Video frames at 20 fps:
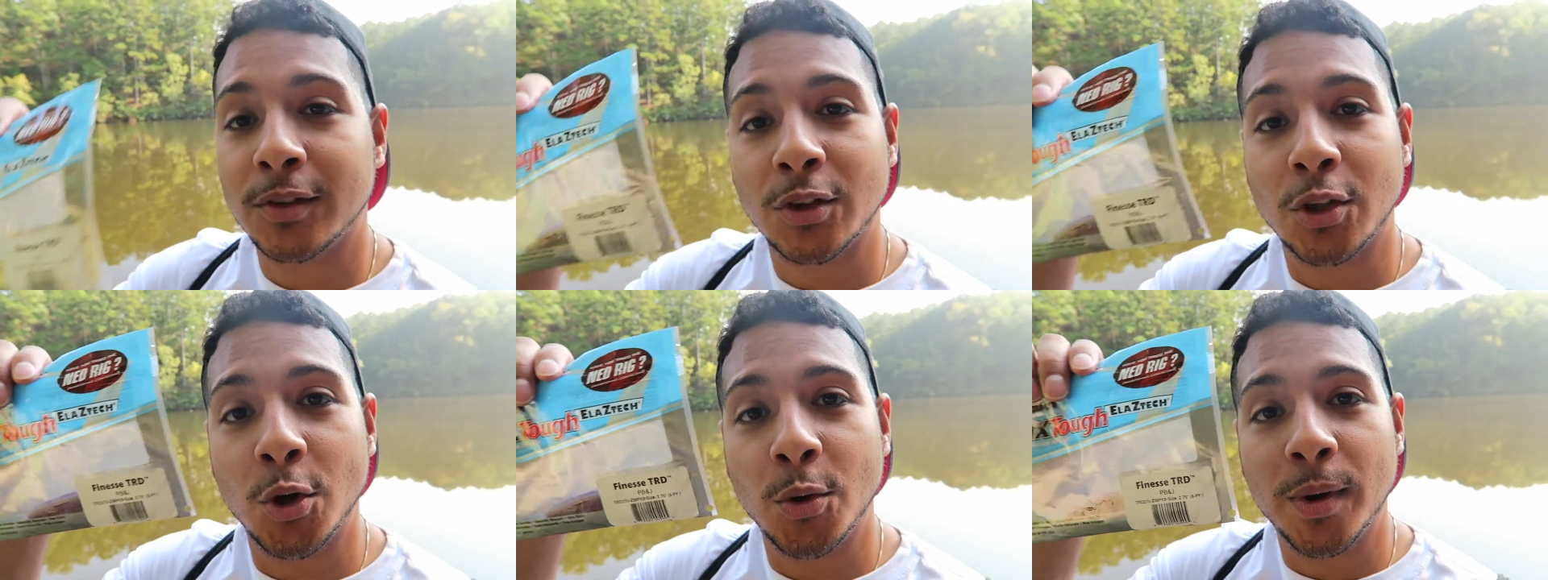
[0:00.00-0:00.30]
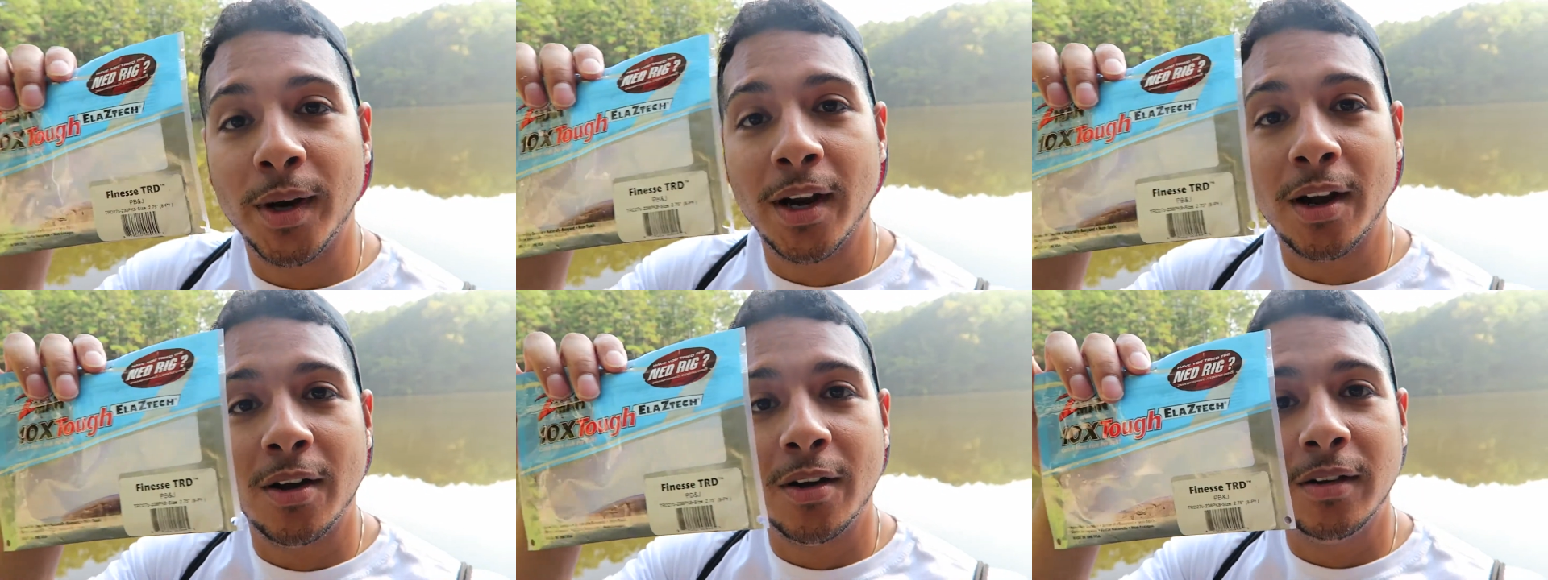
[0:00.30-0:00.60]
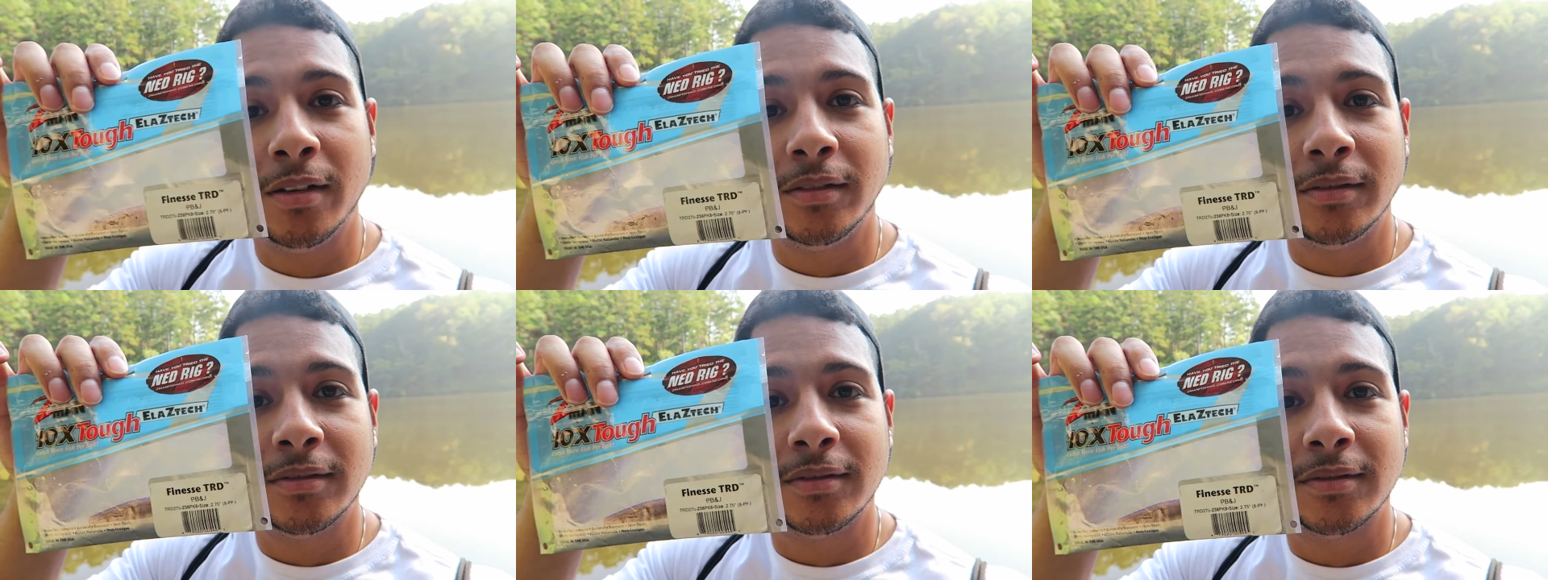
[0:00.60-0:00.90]
Threw it
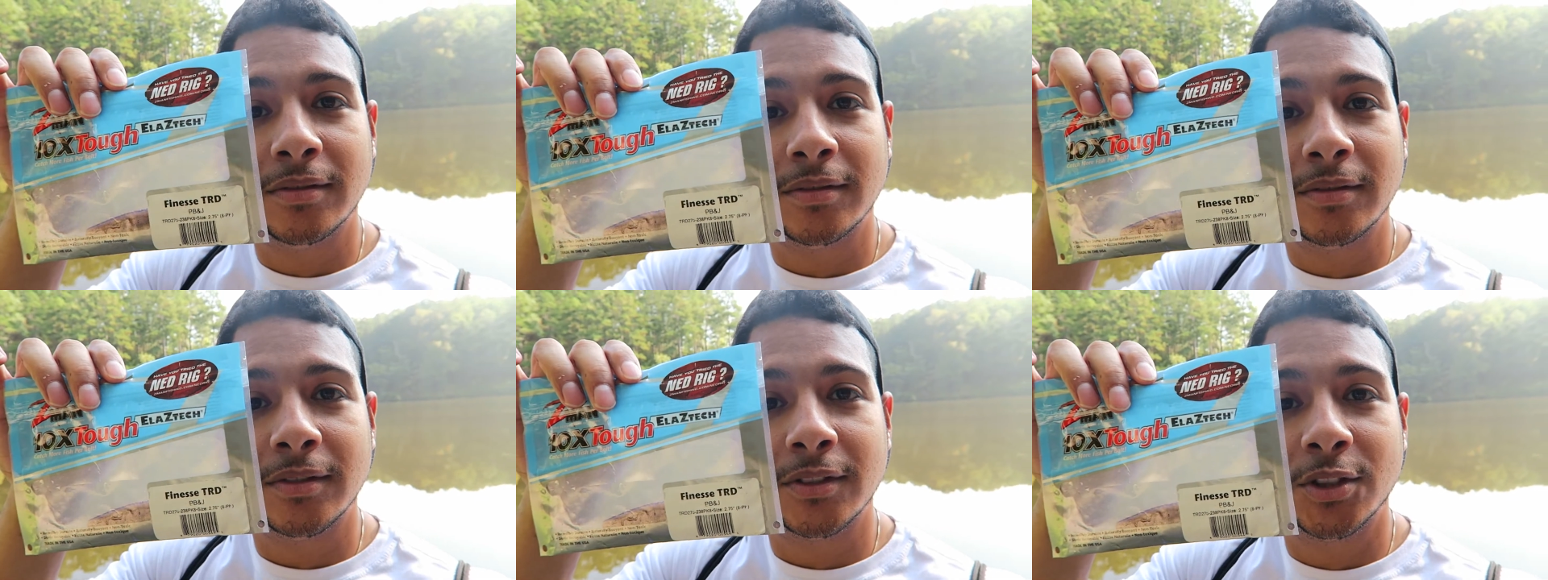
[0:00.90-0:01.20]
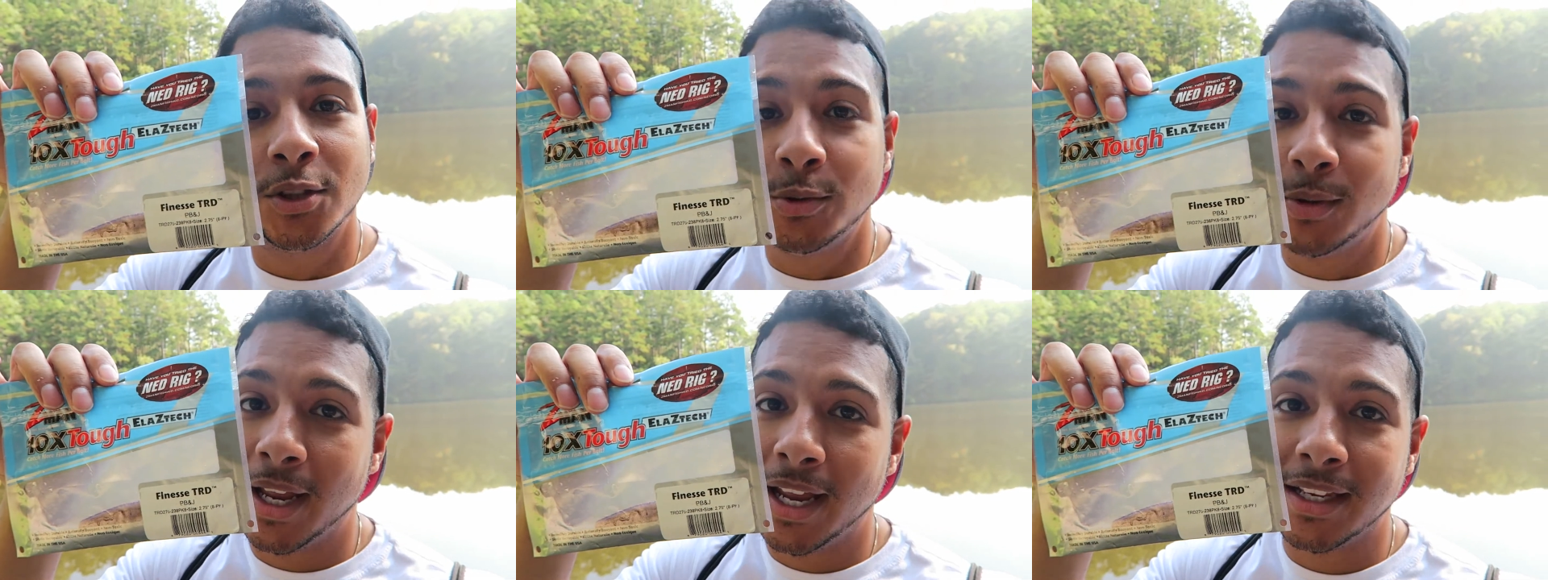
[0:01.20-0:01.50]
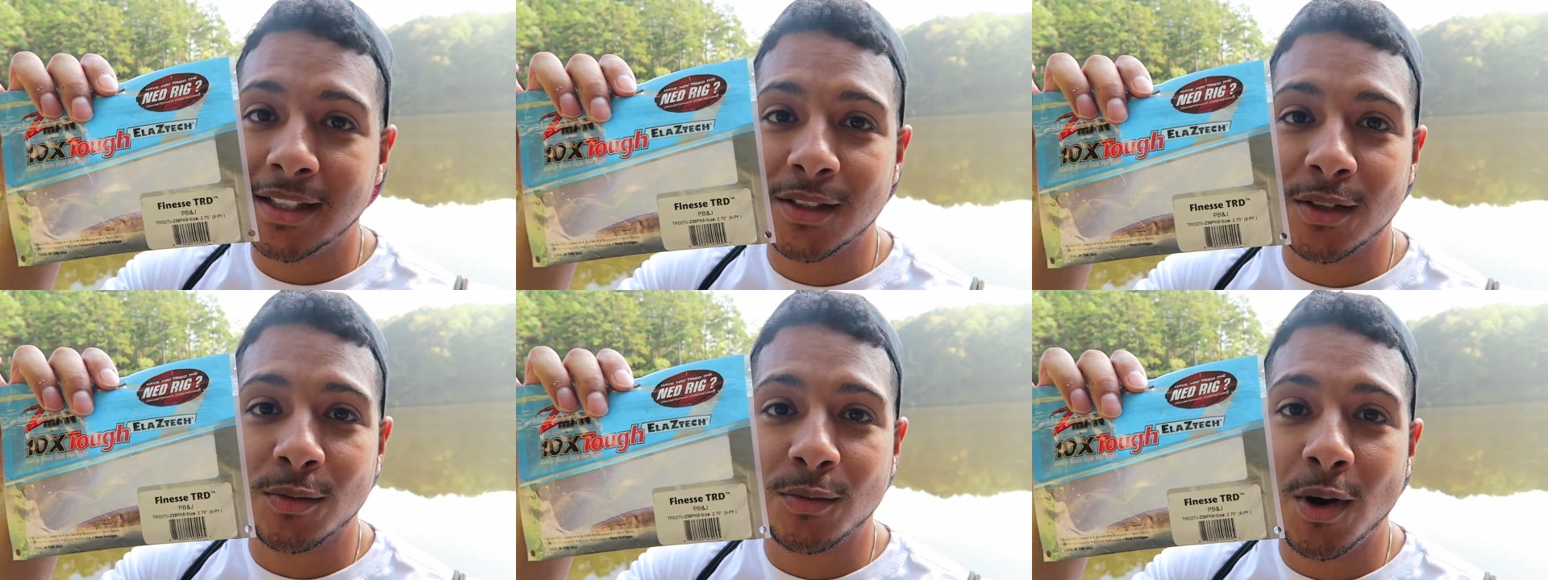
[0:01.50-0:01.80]
on, two
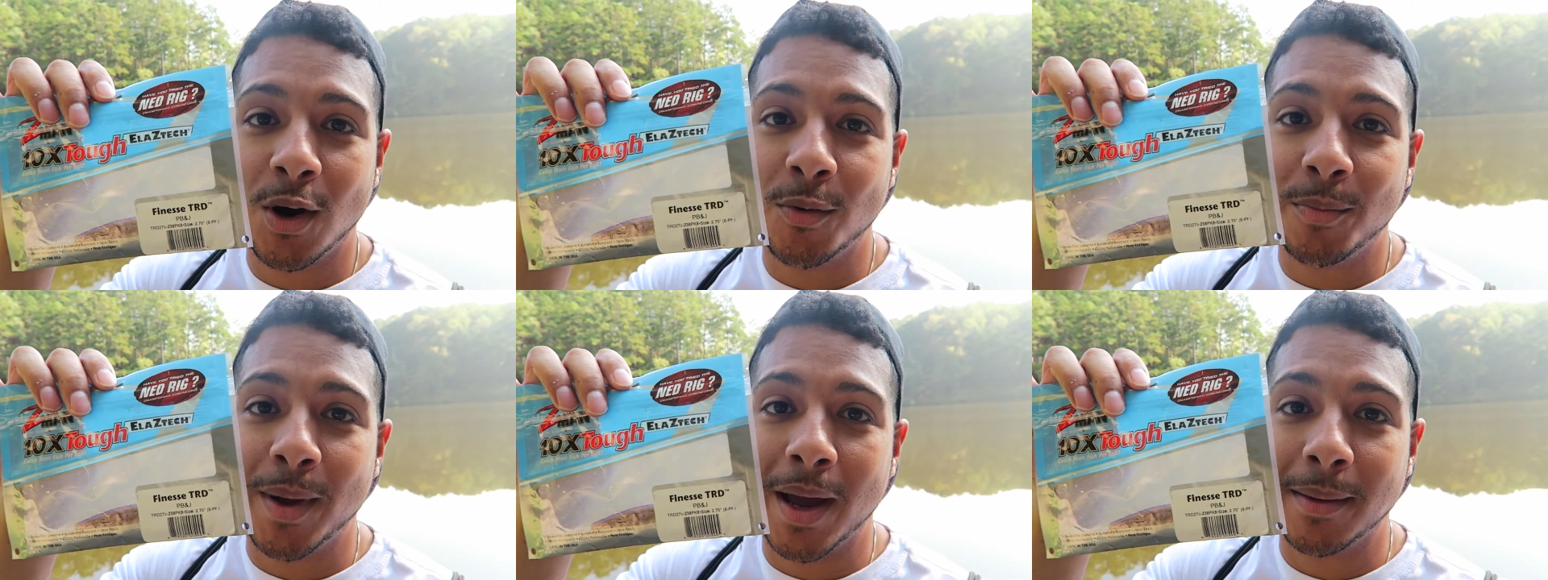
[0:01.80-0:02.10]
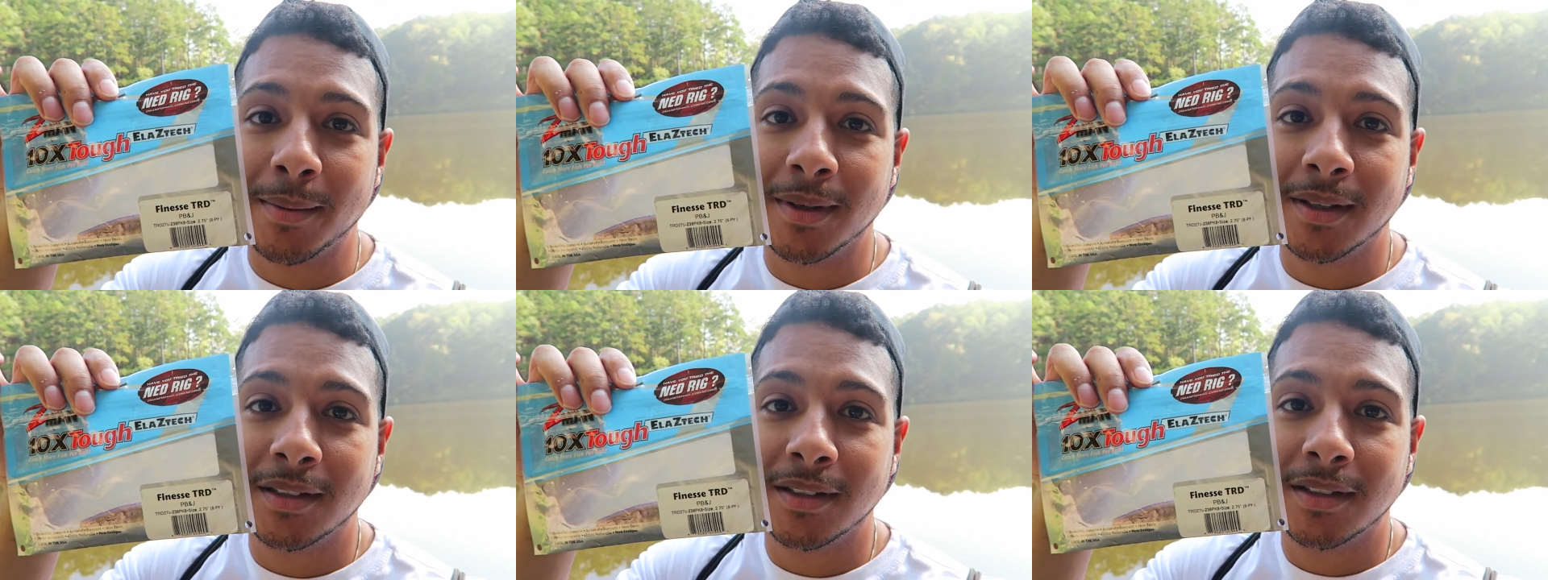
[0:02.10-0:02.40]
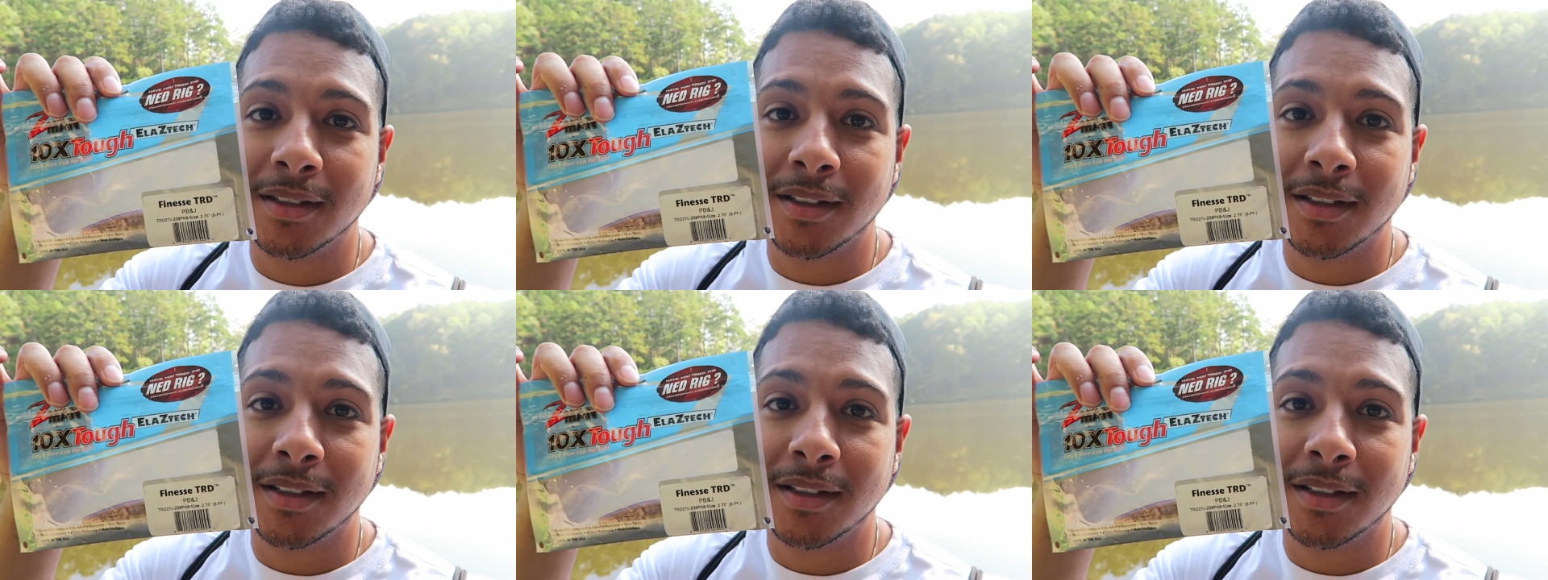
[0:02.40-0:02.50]
days in a row, baby.